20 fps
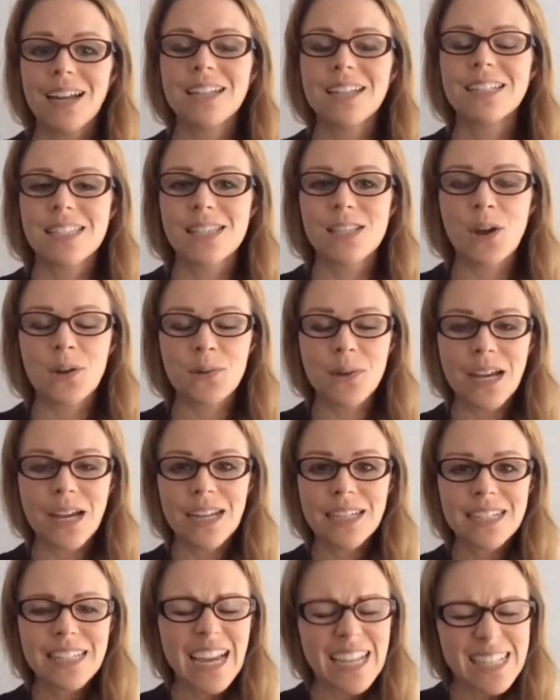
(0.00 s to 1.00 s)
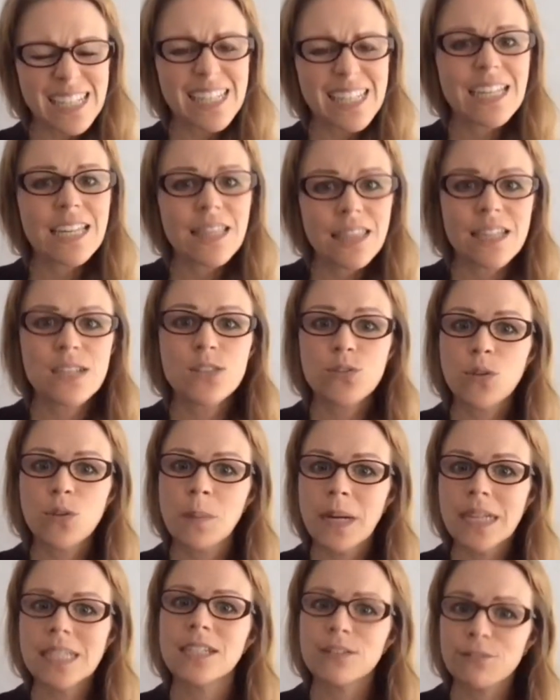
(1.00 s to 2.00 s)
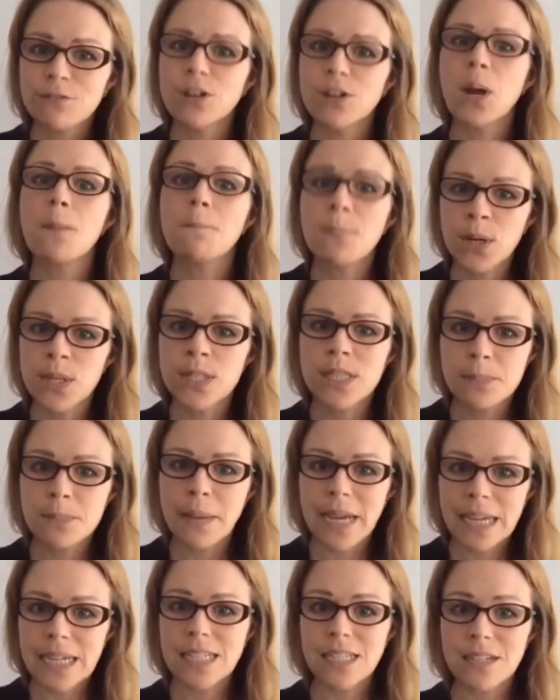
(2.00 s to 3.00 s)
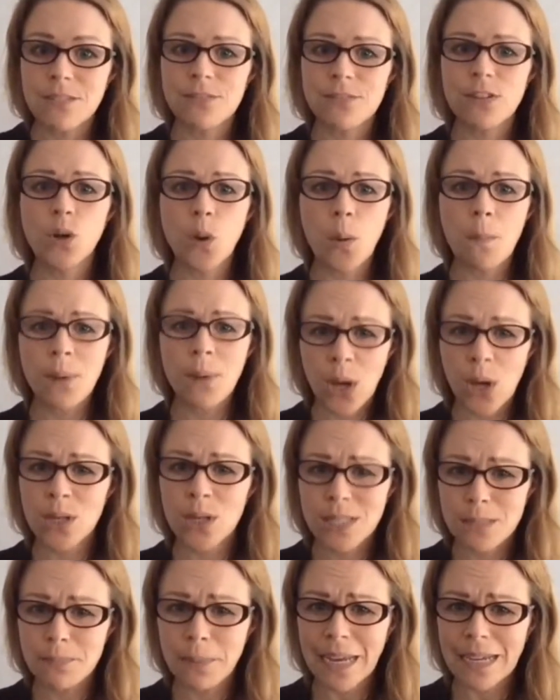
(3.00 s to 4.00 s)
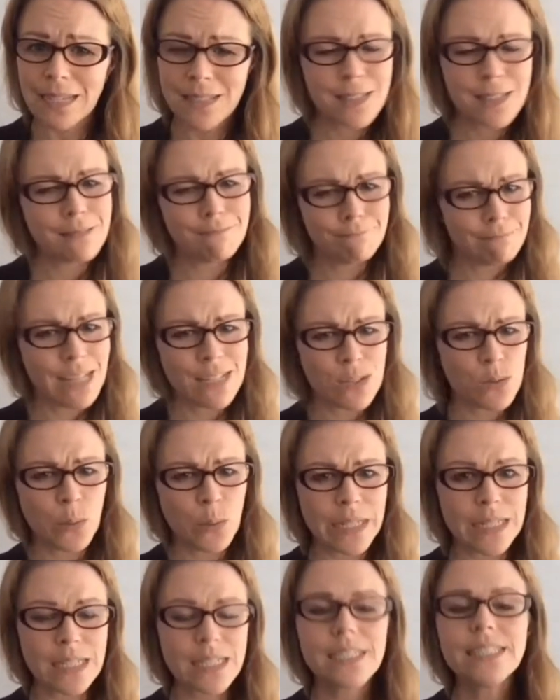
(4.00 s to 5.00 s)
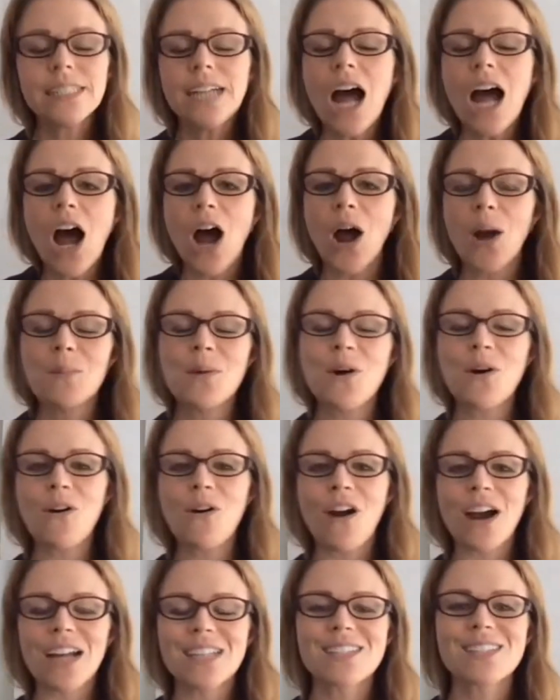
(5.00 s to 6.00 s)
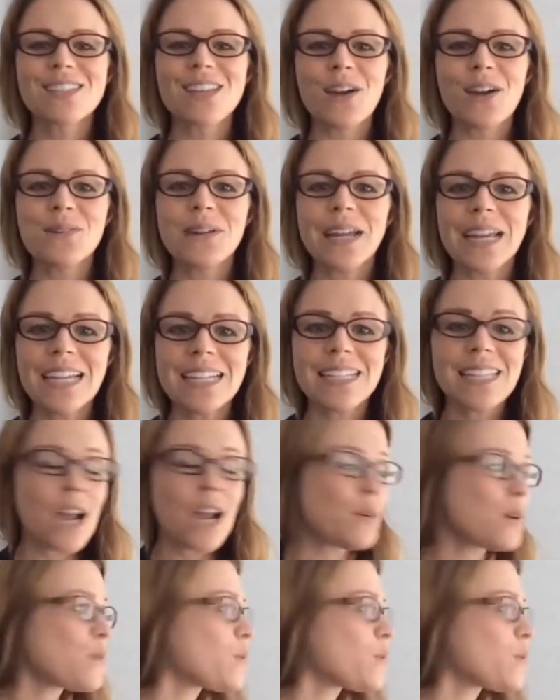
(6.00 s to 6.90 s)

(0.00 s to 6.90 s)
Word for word: so uh, yeah, seeing things from a different perspective, not perspex. That's weird. Um, all right, so here's how it